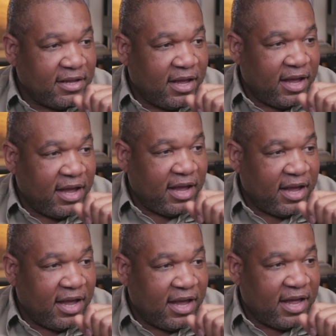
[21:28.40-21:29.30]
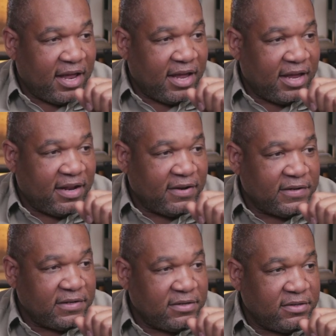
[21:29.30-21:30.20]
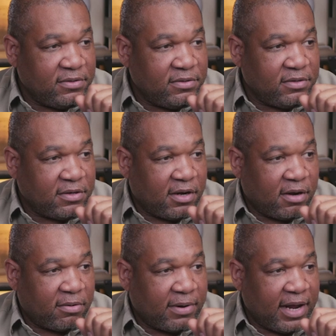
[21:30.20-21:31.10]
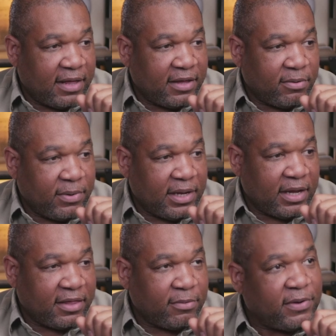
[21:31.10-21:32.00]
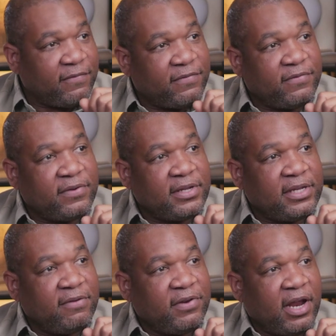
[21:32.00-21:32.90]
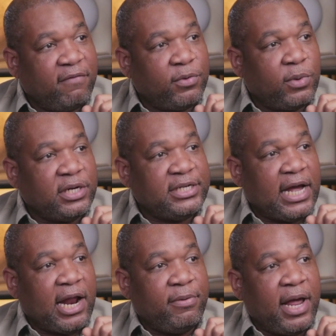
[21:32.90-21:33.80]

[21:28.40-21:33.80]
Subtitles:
And all right, I think we've given everyone a shout out.